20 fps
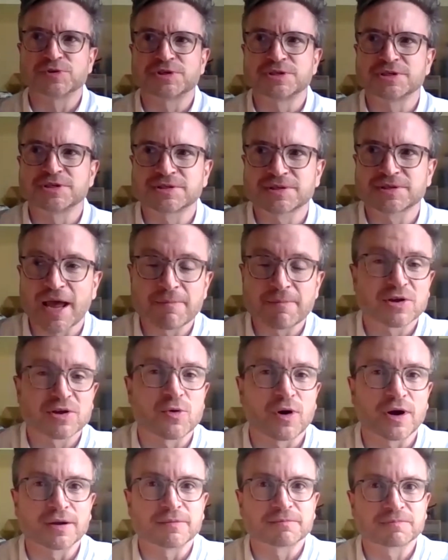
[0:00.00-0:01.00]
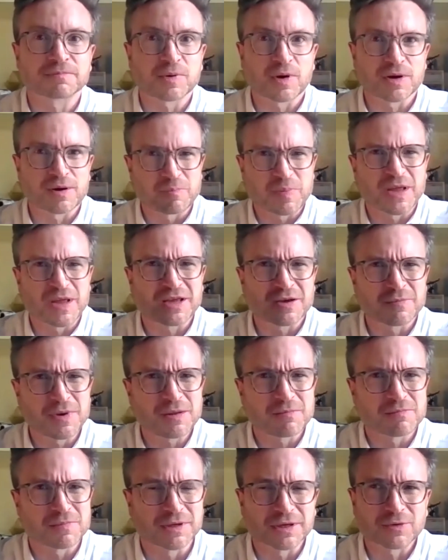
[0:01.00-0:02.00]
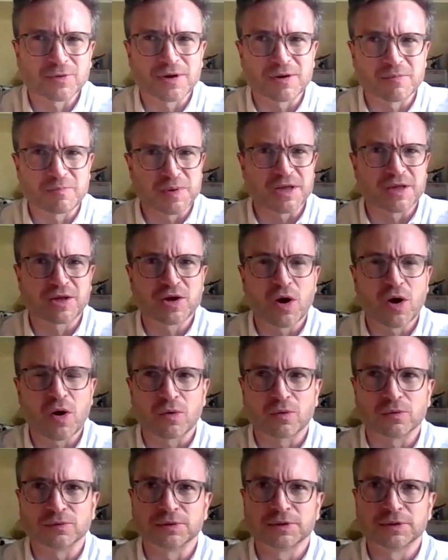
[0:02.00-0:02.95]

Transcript: which can be quite a big commitment, quite a big goal.